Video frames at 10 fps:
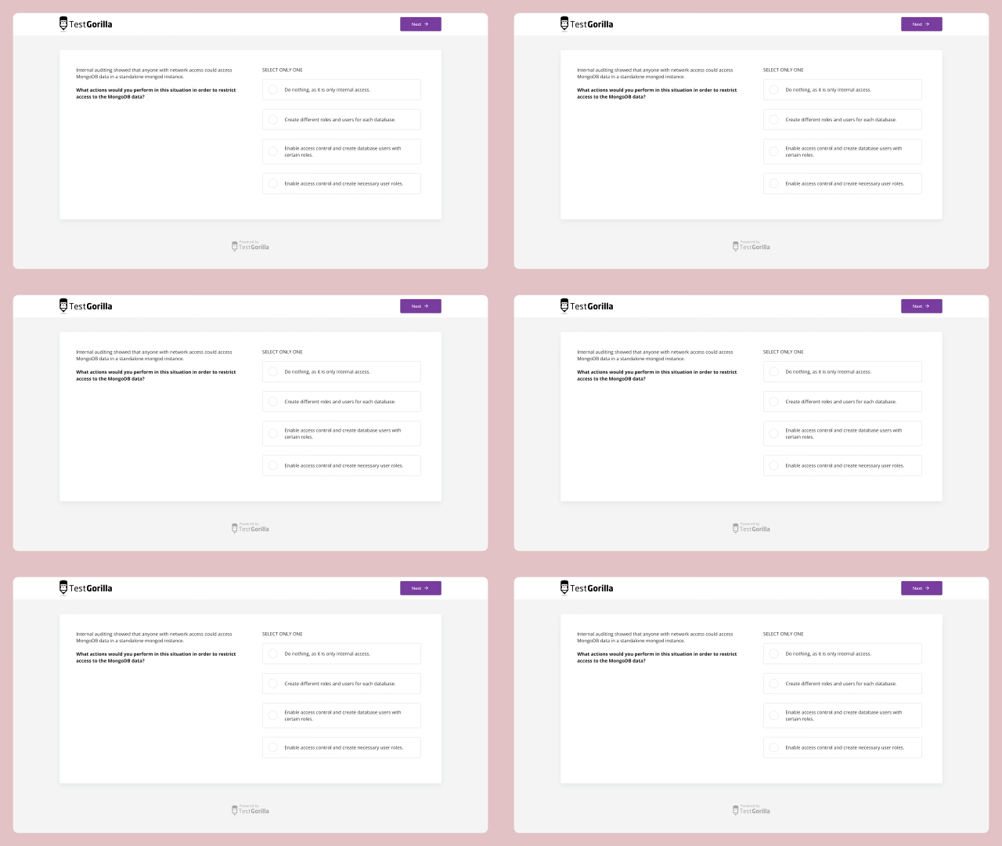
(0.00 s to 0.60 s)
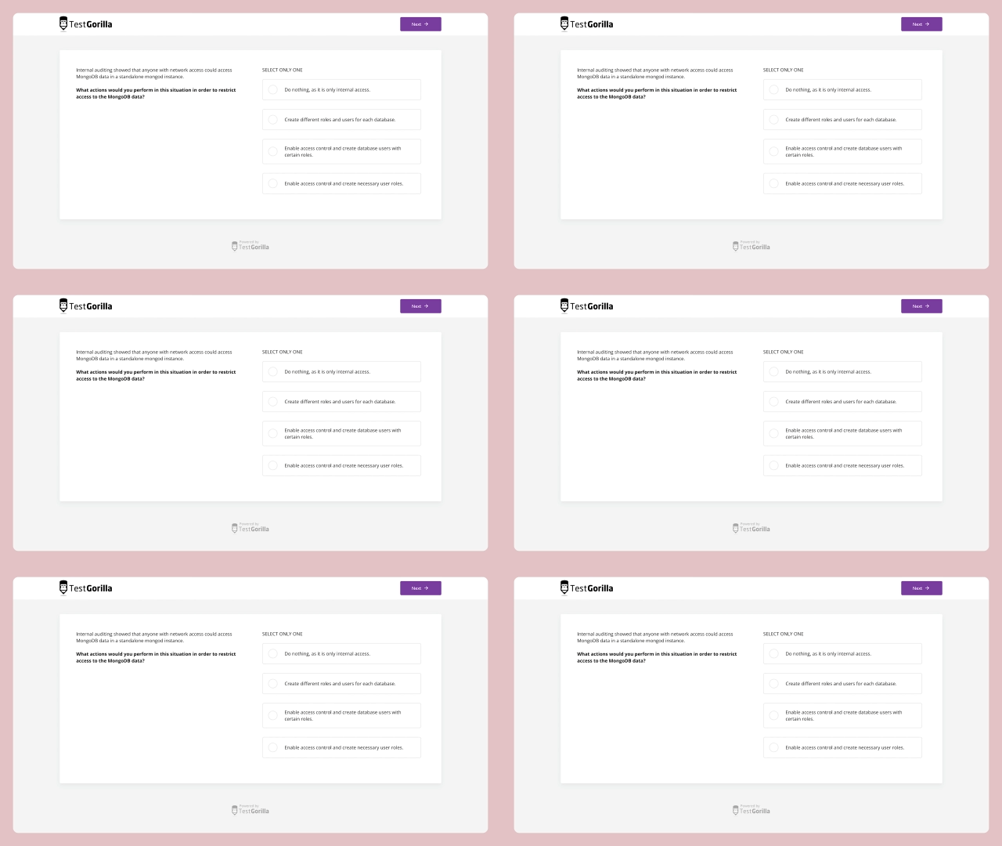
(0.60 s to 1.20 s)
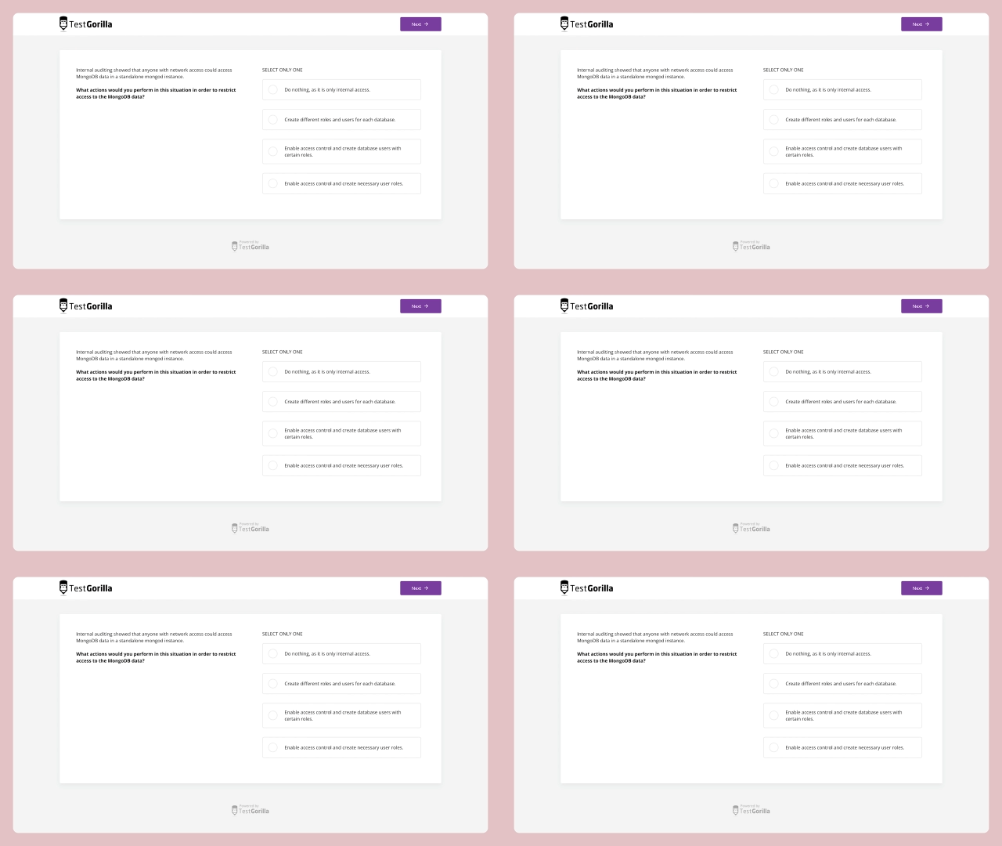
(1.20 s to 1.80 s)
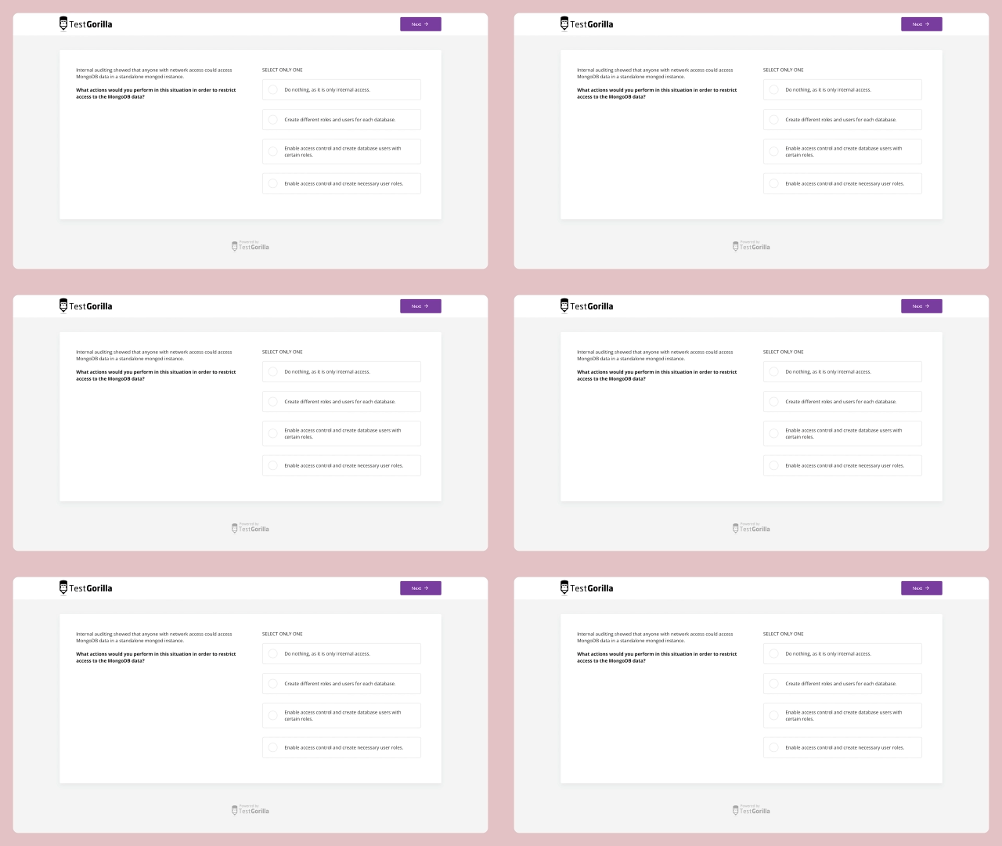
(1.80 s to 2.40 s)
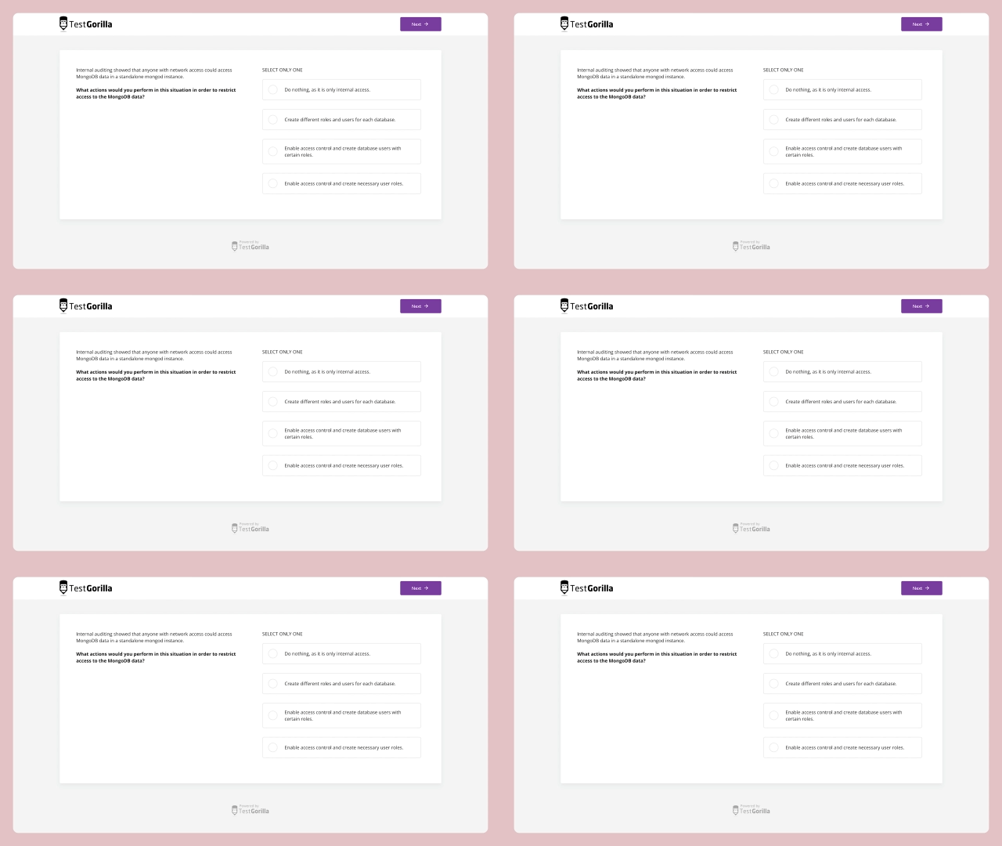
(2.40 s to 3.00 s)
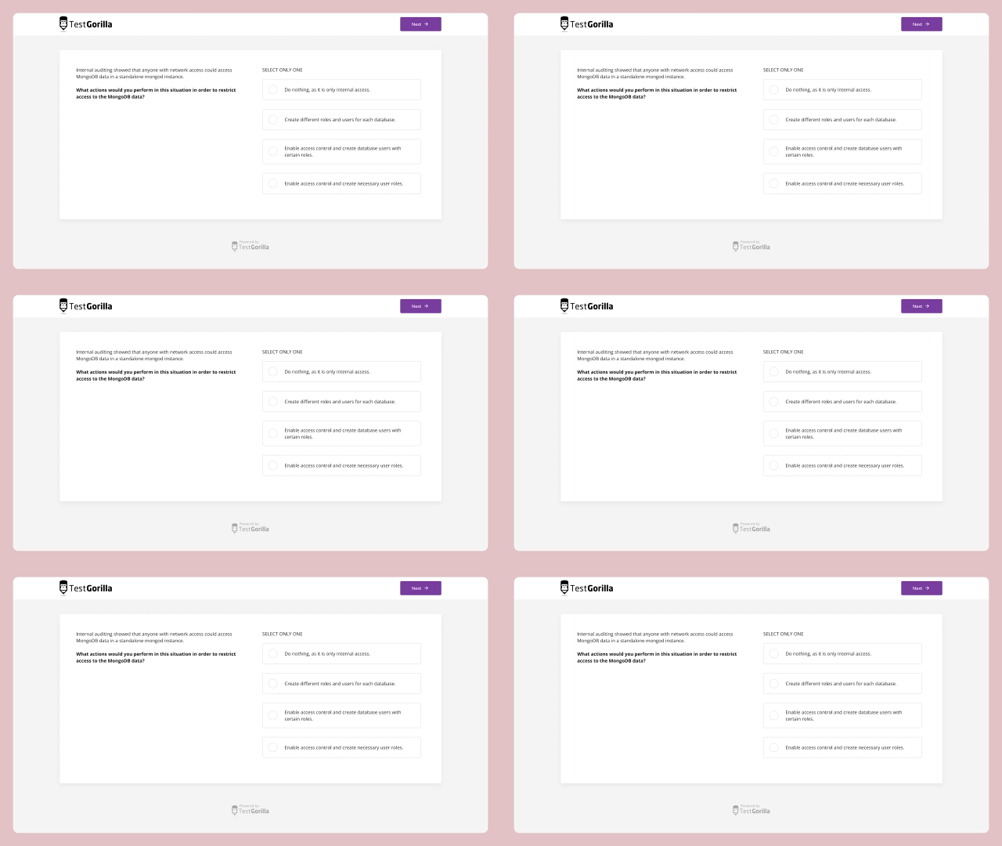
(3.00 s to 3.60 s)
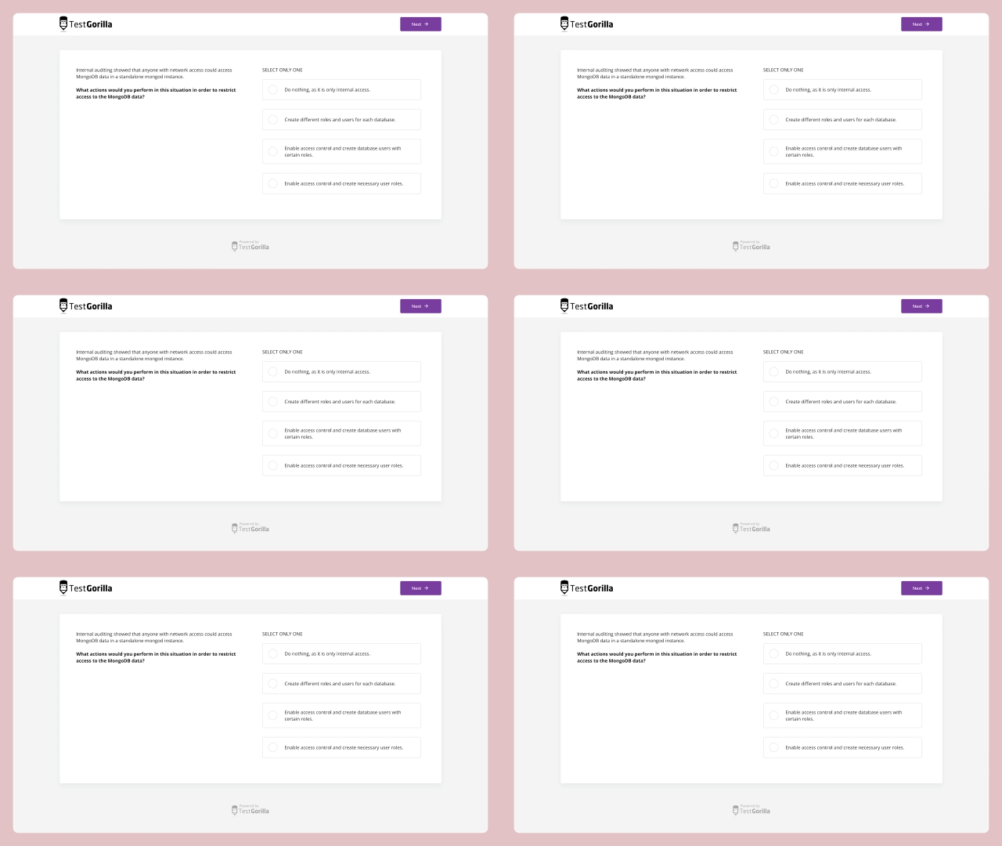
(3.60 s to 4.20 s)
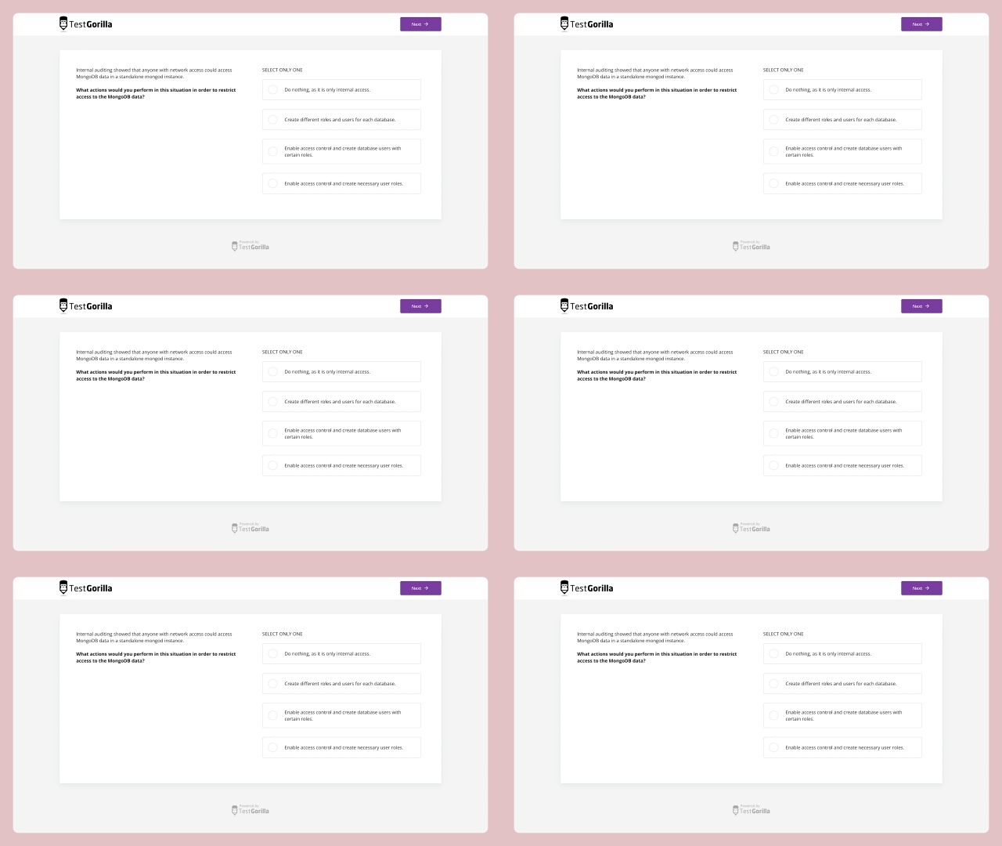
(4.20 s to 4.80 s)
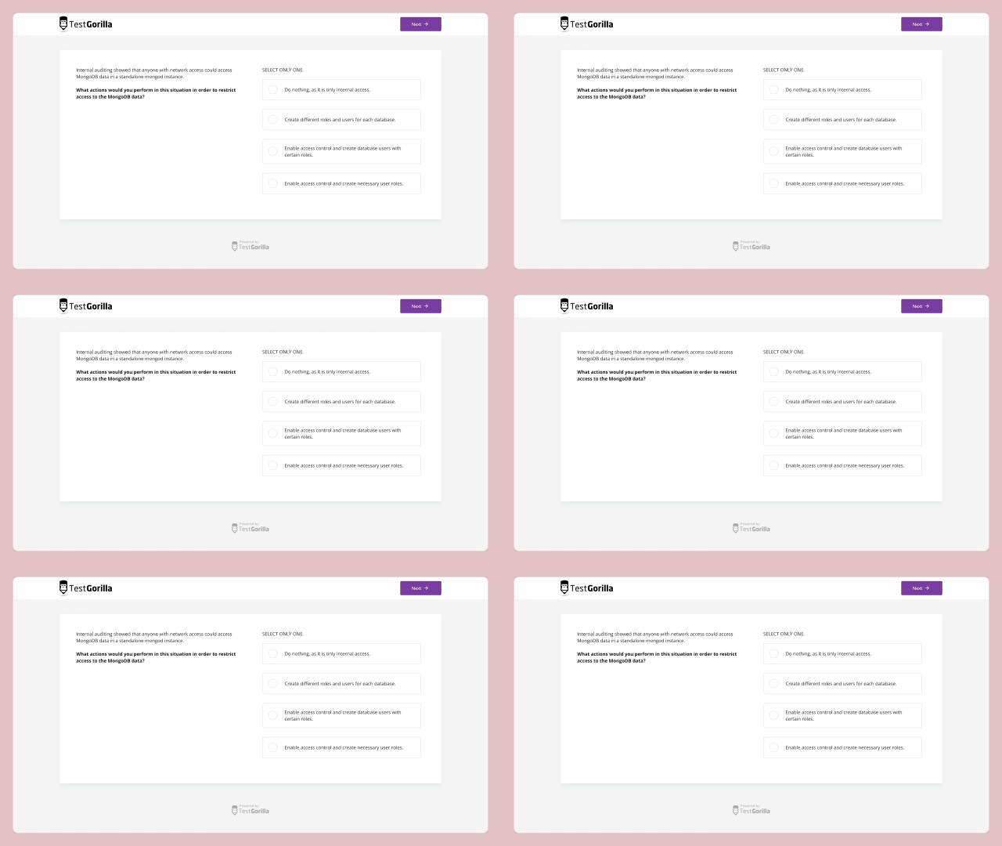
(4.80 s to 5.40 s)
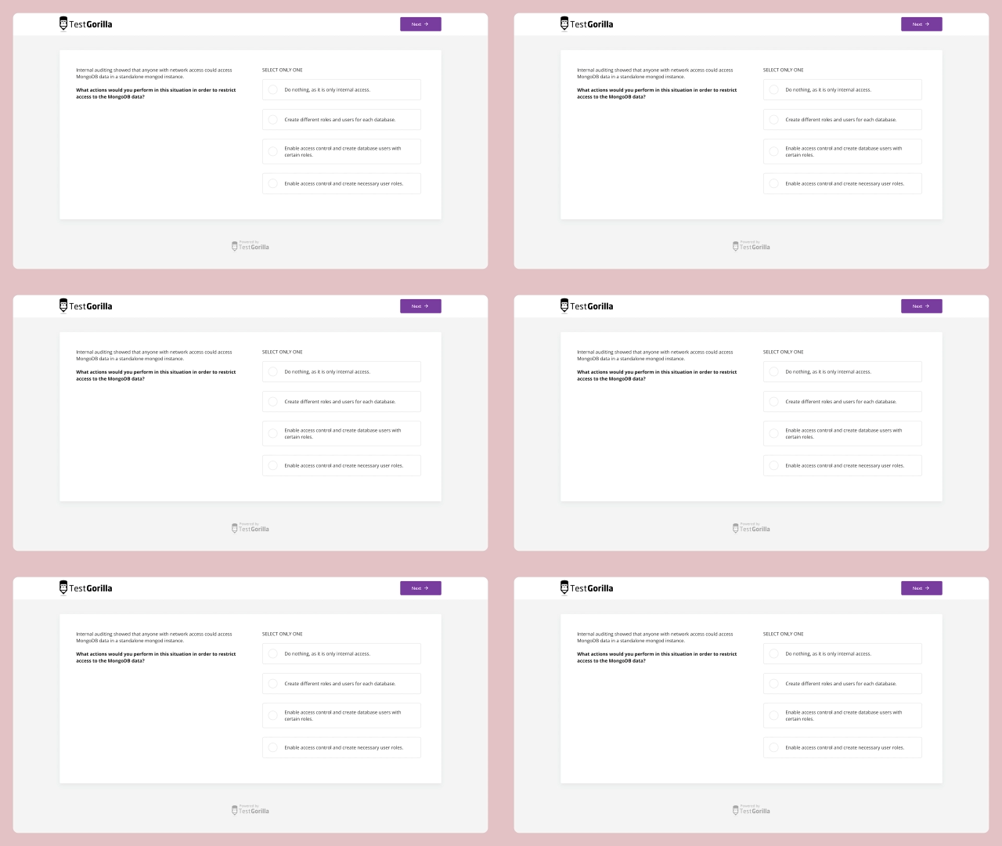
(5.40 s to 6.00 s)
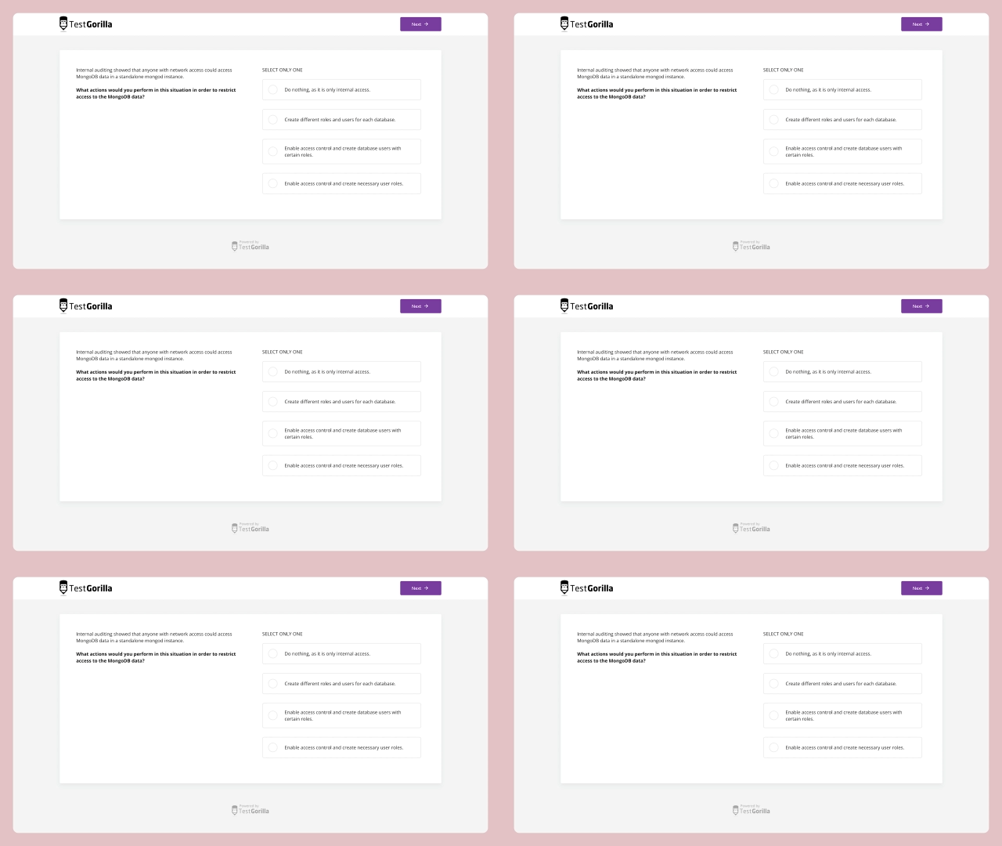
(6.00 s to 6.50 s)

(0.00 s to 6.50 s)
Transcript: [unreadable: no face in view]